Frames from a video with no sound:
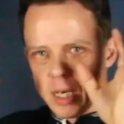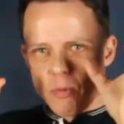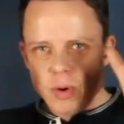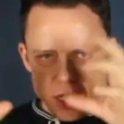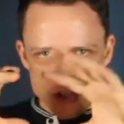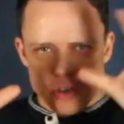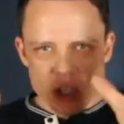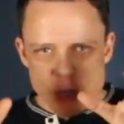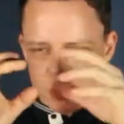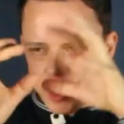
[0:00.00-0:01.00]

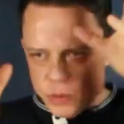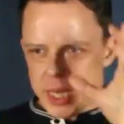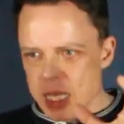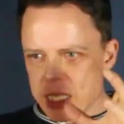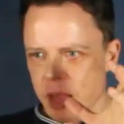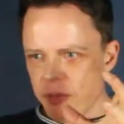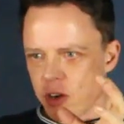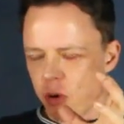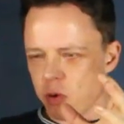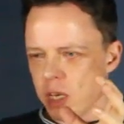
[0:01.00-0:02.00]
relationships between these seven
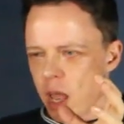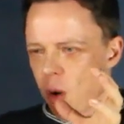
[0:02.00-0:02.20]
chords.